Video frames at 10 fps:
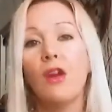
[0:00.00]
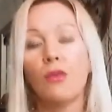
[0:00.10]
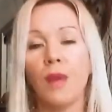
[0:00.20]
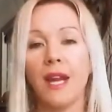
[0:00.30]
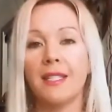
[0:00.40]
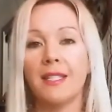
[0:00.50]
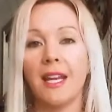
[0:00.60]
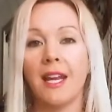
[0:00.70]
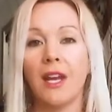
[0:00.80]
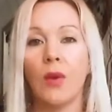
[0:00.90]

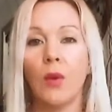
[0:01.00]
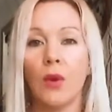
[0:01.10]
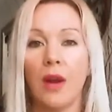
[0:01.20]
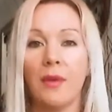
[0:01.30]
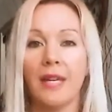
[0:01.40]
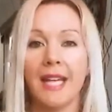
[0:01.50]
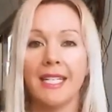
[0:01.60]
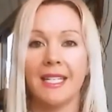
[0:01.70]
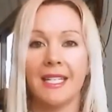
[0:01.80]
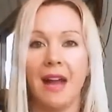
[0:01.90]
racing or I would
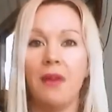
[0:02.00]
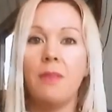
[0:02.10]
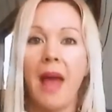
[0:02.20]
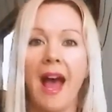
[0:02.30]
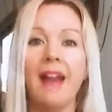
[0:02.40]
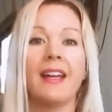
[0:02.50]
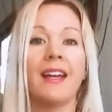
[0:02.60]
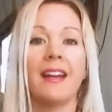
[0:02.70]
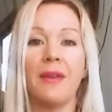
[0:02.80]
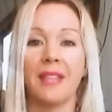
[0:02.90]
get dizzy, I would
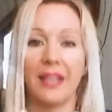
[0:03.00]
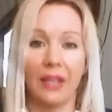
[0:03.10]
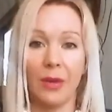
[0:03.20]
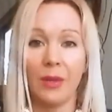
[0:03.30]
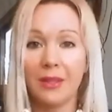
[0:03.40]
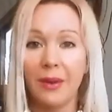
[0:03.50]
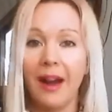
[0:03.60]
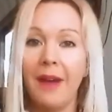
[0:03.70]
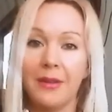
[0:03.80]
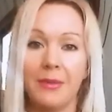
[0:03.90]
panic and I would think, you know, what's going
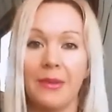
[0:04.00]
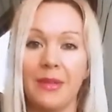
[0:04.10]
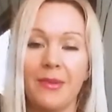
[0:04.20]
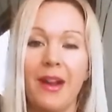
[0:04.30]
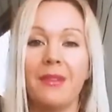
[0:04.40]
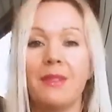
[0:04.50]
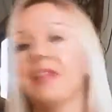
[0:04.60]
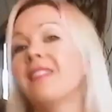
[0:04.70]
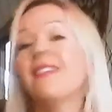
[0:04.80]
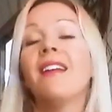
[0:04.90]
on with me? What's wrong with
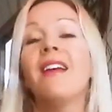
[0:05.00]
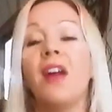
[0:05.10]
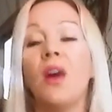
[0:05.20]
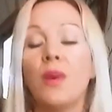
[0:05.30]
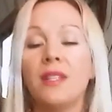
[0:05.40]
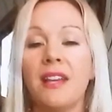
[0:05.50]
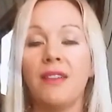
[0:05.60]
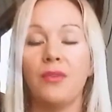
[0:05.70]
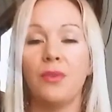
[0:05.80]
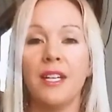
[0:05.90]
me? And then once
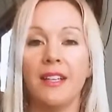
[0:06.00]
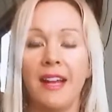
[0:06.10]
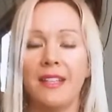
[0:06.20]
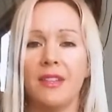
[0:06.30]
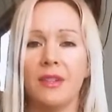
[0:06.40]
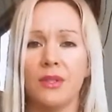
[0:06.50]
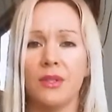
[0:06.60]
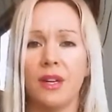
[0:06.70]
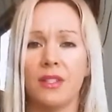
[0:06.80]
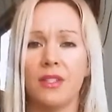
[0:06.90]
I've realized that those
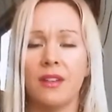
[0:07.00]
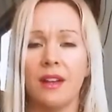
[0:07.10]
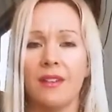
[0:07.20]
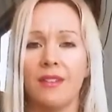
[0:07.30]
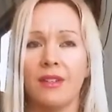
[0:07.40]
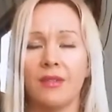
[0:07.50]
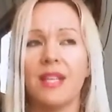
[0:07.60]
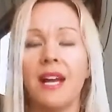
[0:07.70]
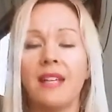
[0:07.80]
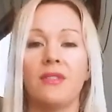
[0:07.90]
are all, uh, you know,
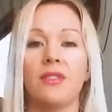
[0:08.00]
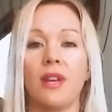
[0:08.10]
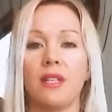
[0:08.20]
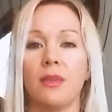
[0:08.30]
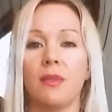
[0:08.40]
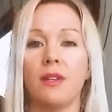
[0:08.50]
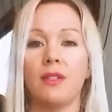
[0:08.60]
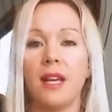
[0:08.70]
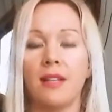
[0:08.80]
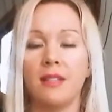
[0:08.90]
signs of stress with me or
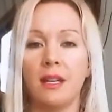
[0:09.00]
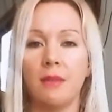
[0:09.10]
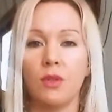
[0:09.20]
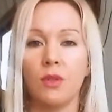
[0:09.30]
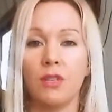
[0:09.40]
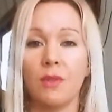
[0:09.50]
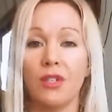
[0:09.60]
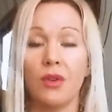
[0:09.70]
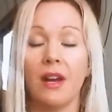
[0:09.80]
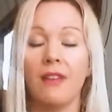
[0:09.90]
signs that I'm doing too
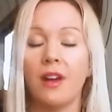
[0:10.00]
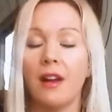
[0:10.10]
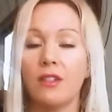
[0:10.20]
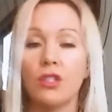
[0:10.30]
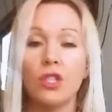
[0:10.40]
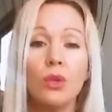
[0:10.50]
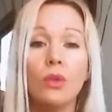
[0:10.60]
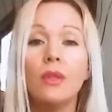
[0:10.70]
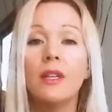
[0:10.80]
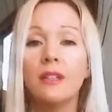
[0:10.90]
much or have gotten
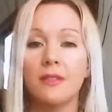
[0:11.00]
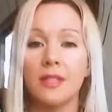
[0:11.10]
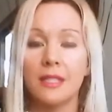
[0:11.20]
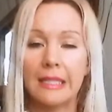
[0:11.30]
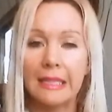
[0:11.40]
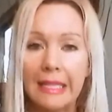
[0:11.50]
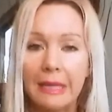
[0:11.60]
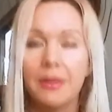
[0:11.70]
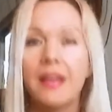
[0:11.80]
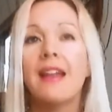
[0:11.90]
too little of sleep,